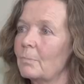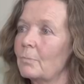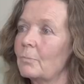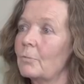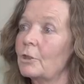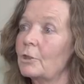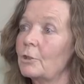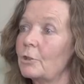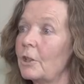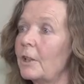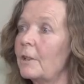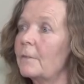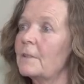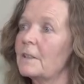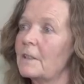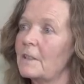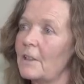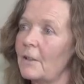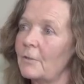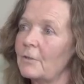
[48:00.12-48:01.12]
retreat,
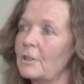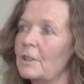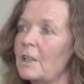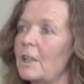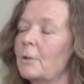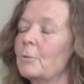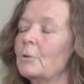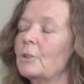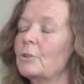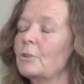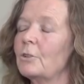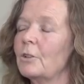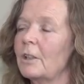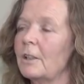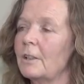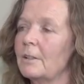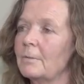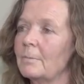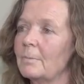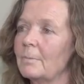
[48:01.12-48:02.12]
this 7-day
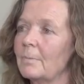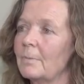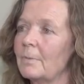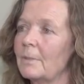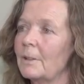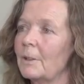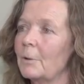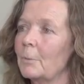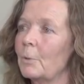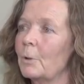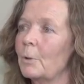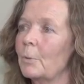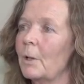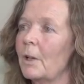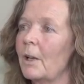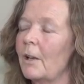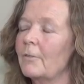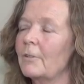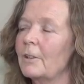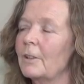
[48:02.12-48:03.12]
retreat that we were
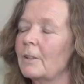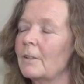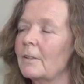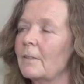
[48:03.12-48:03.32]
having.